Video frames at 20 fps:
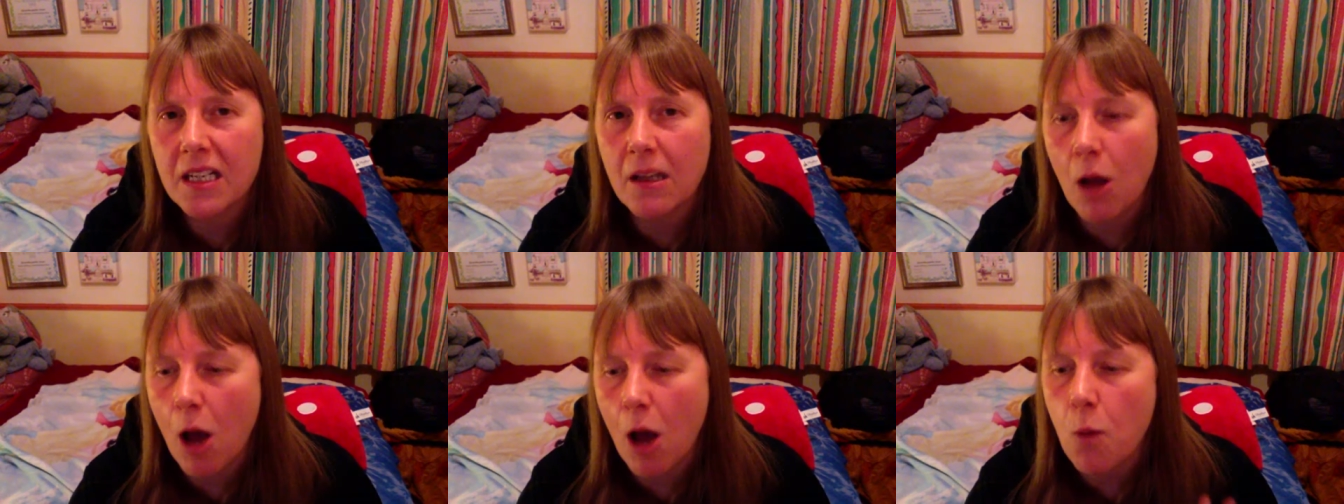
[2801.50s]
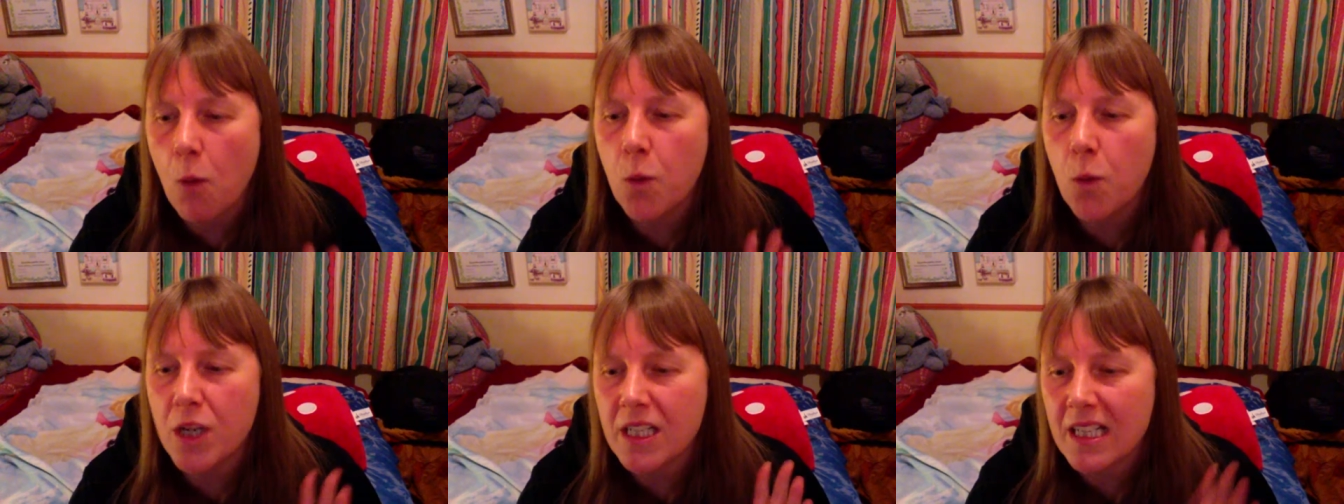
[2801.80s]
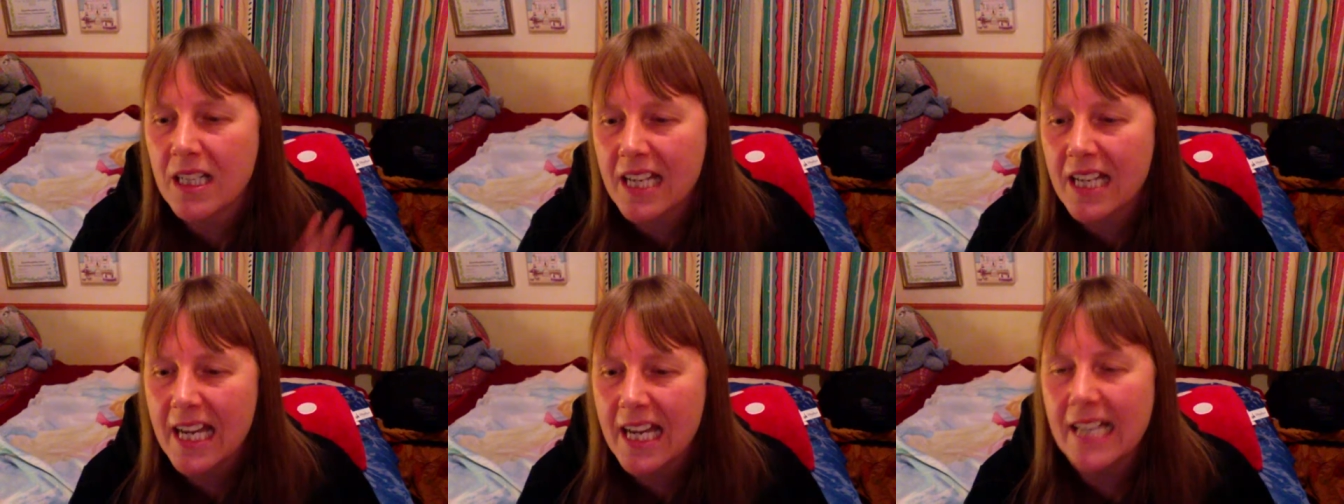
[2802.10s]

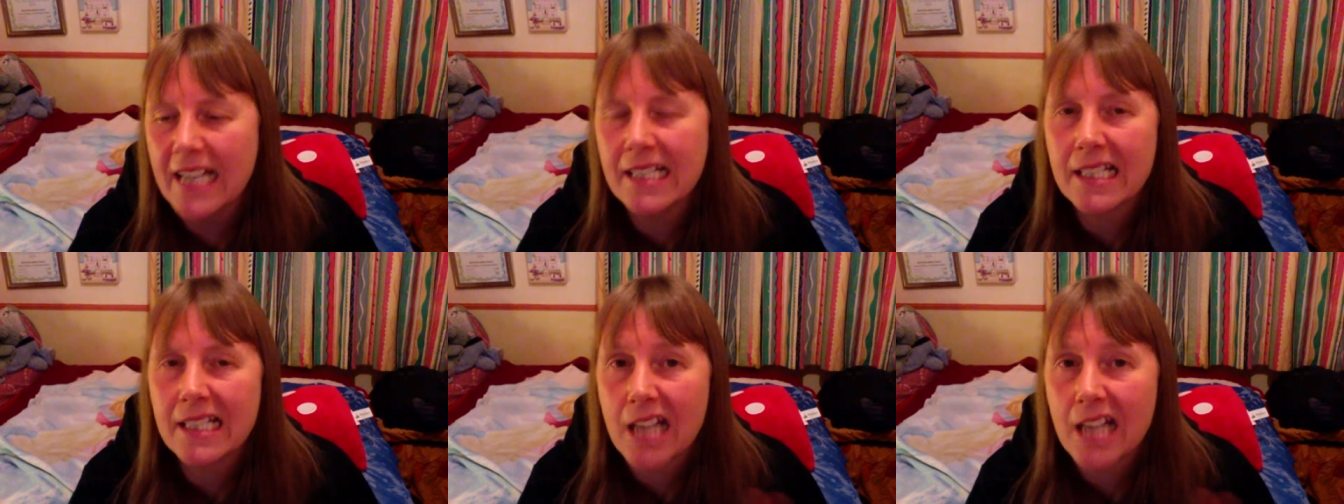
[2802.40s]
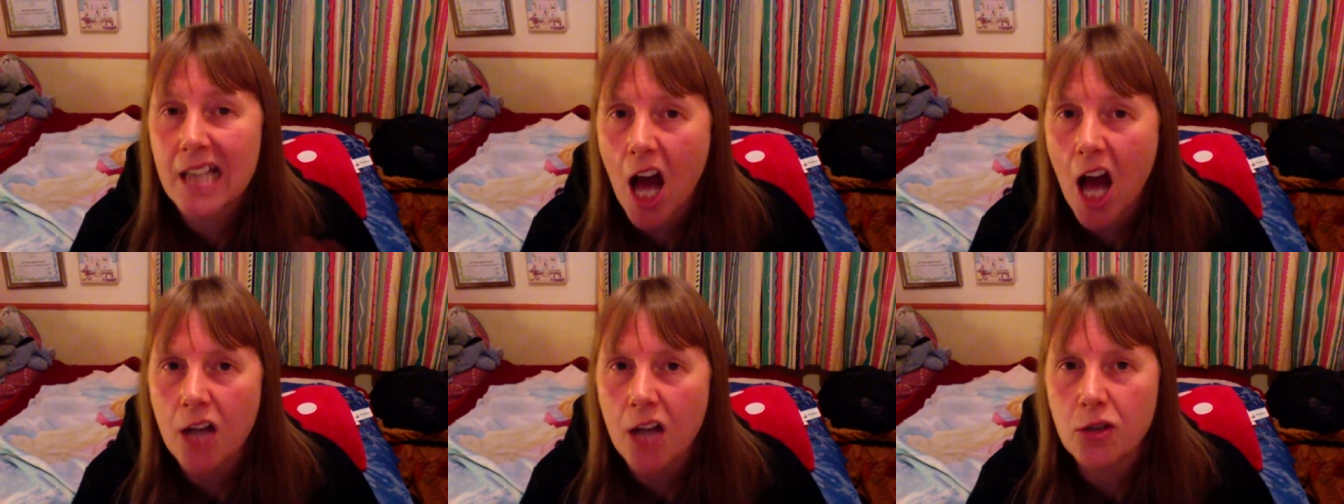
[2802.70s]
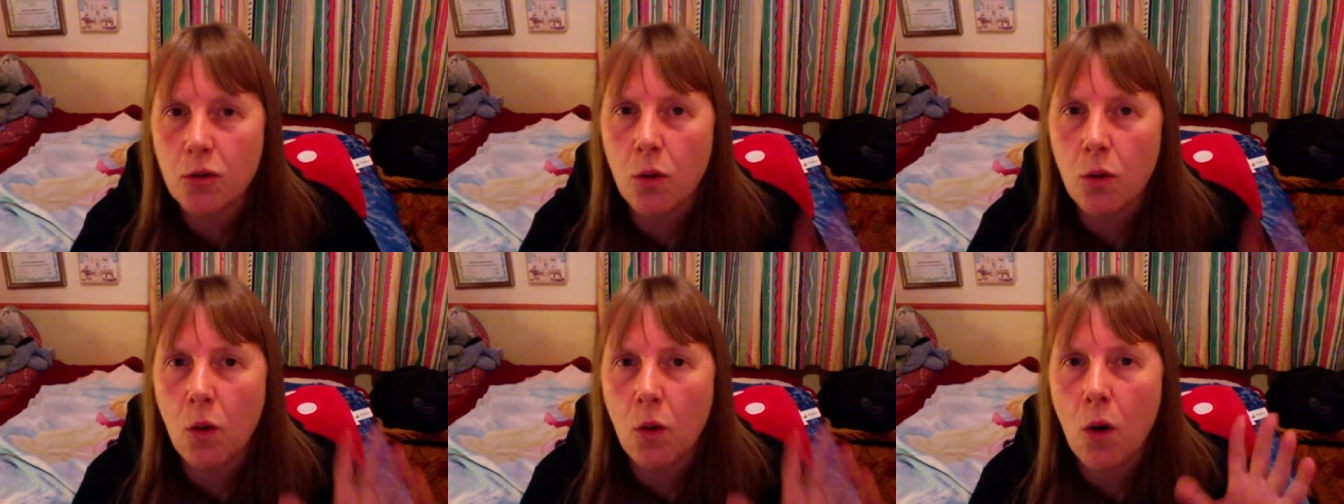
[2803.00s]
wouldn't kiss,
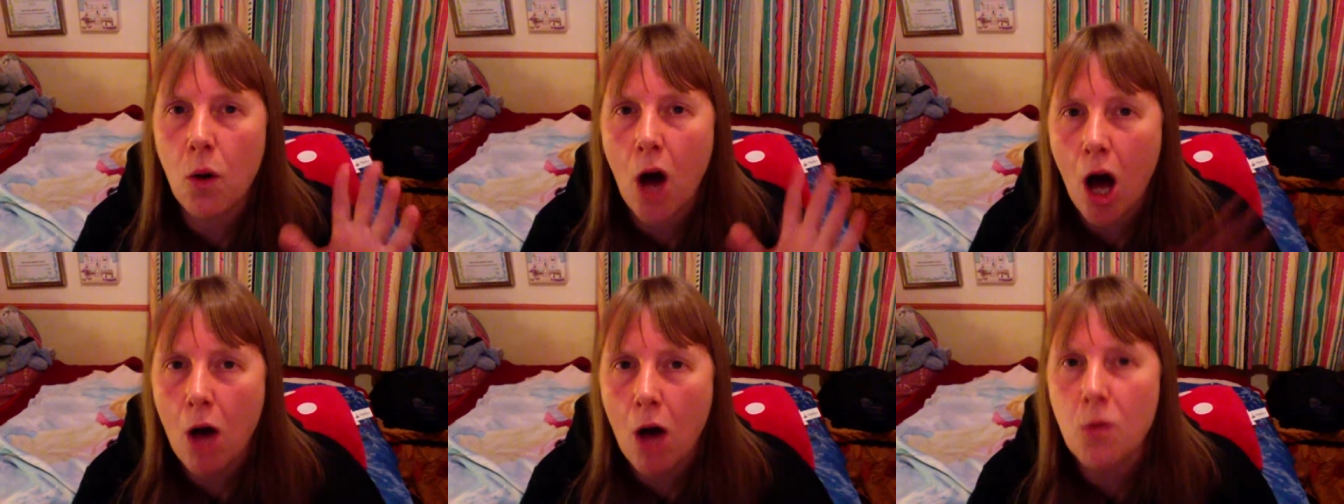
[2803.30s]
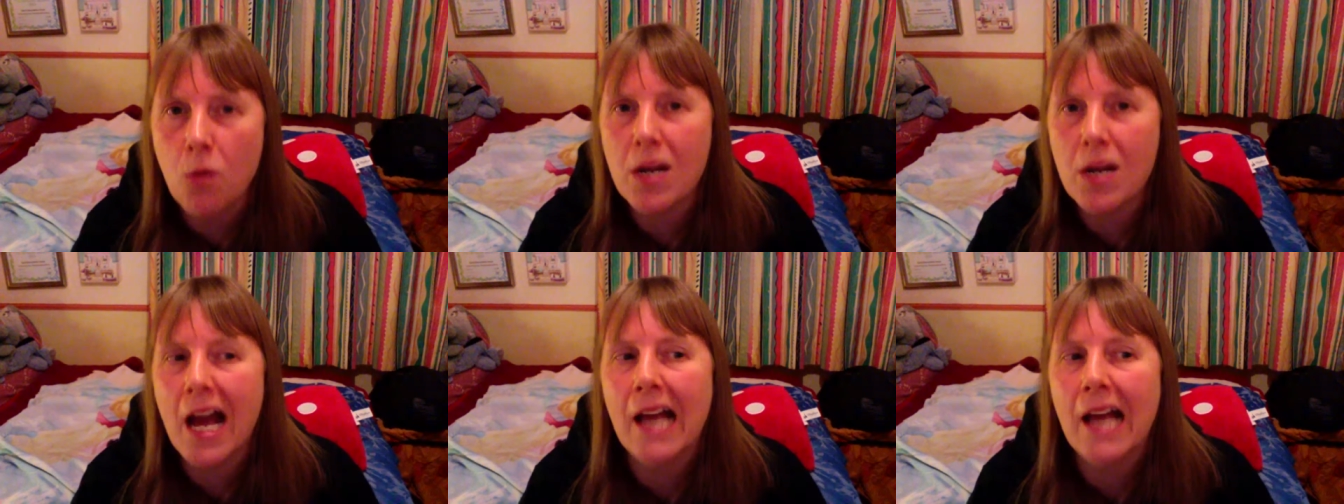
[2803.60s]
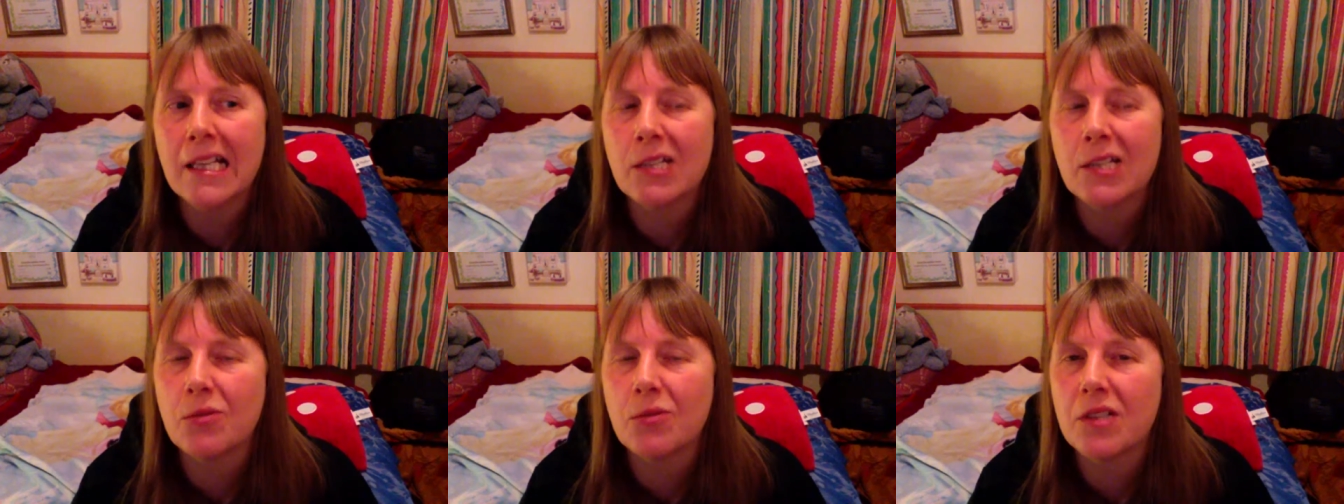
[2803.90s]
cuddle, or hold
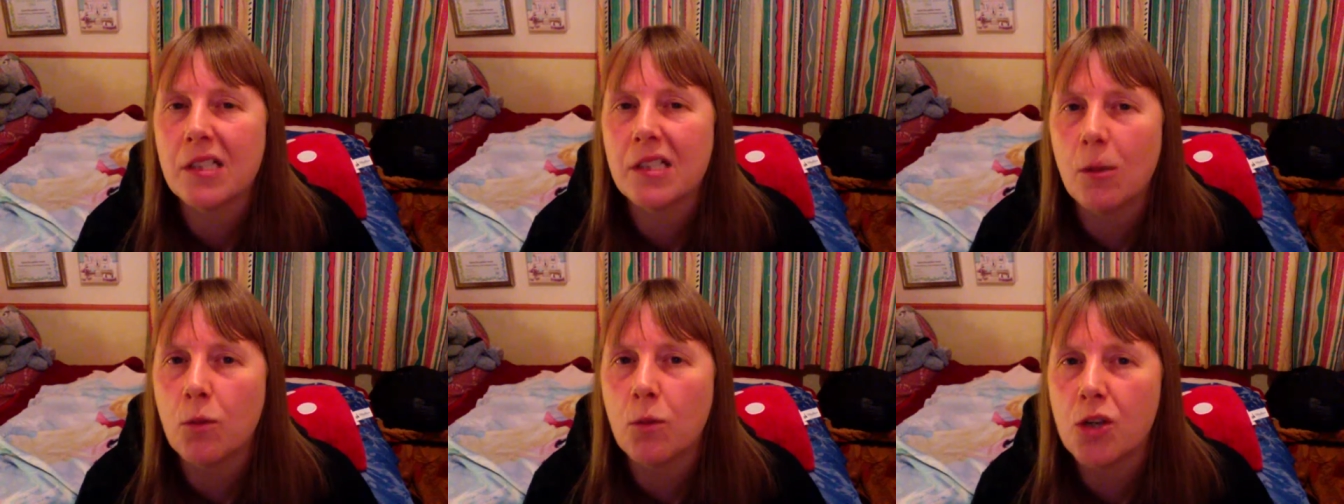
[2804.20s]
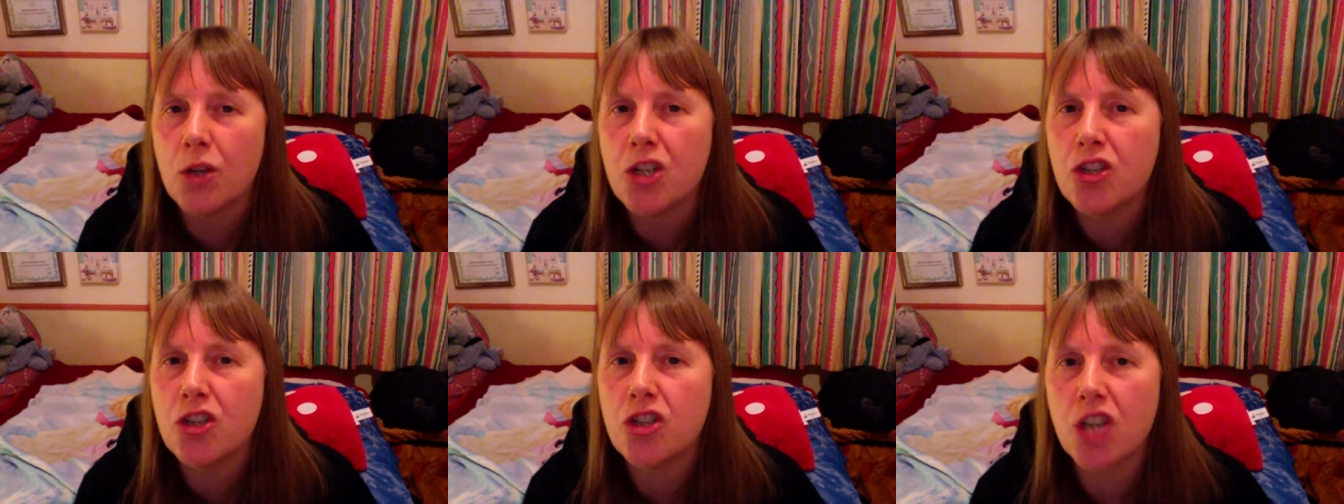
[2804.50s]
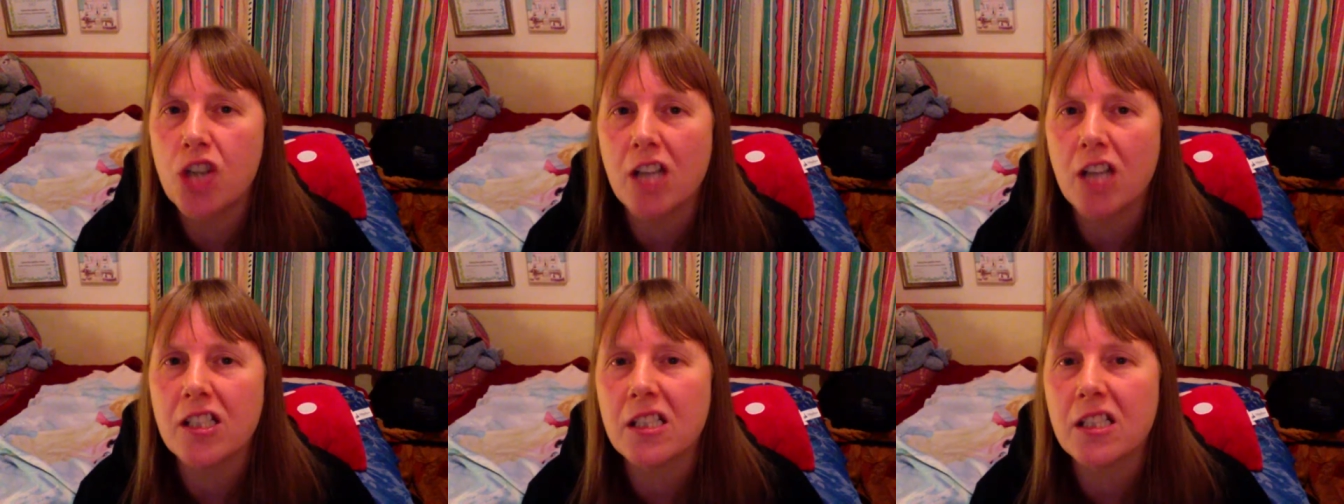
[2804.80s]
hands with someone who's
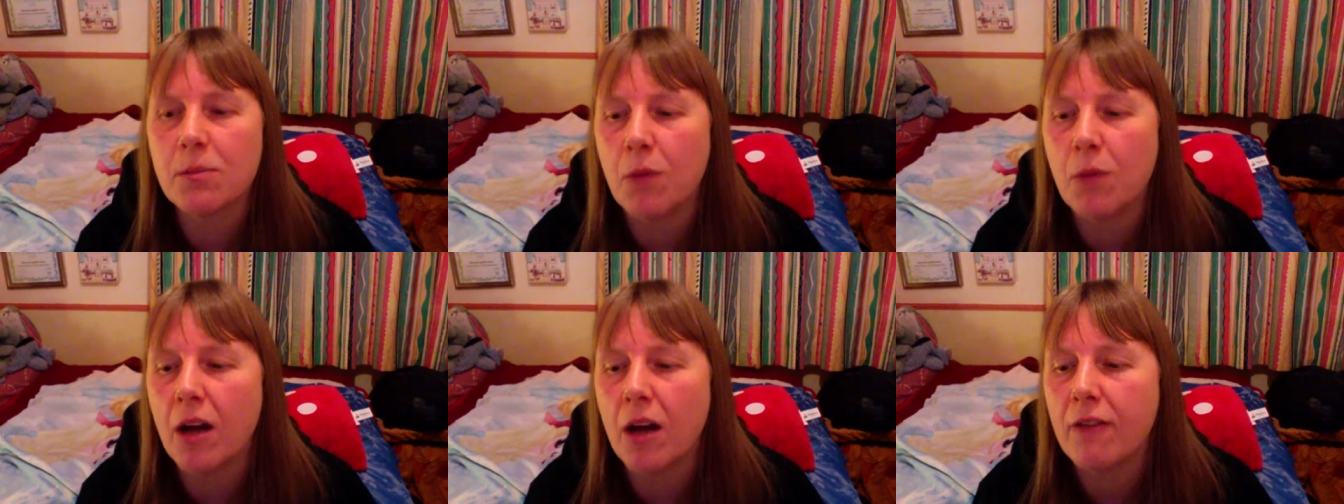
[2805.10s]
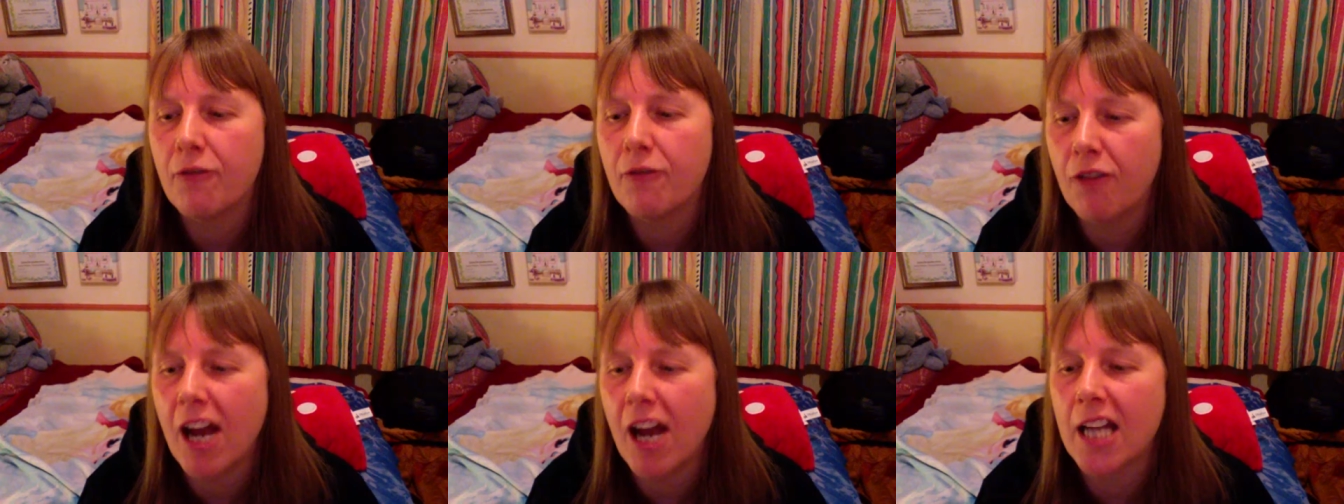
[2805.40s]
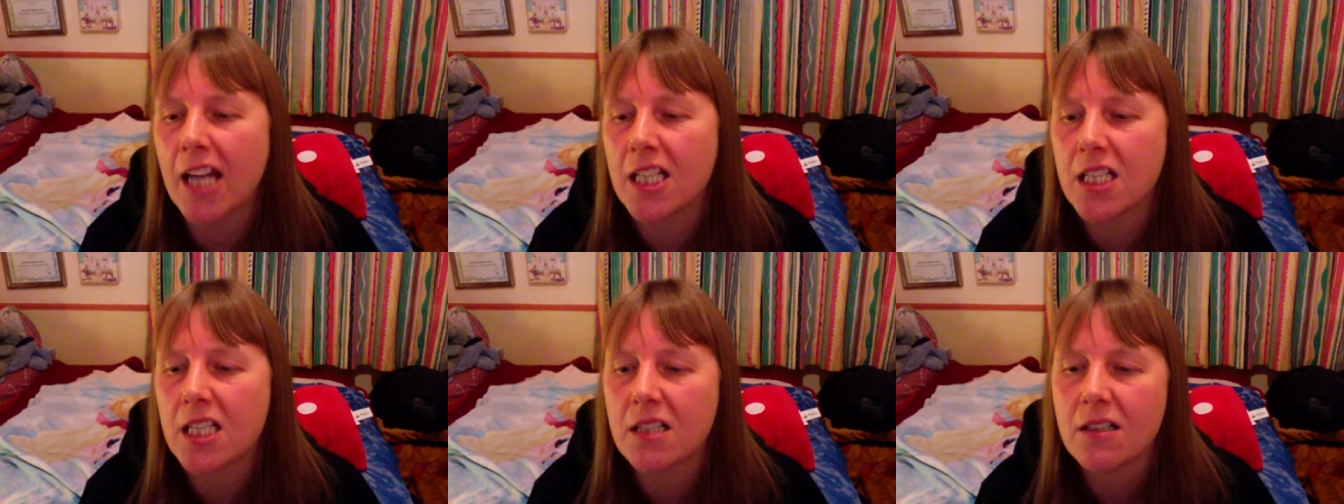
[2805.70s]
just my
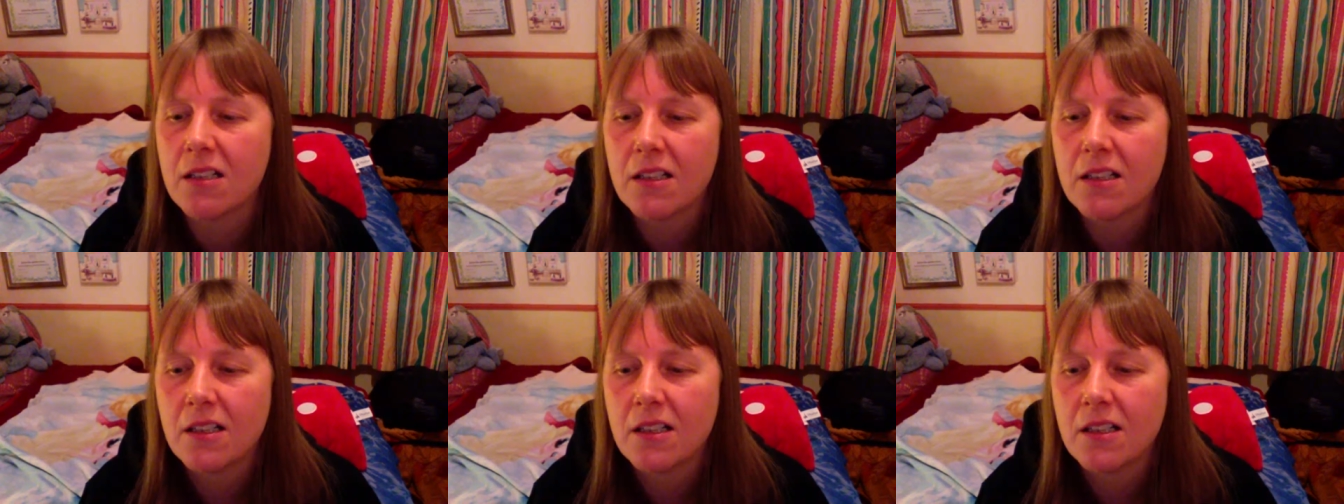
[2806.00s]
friend.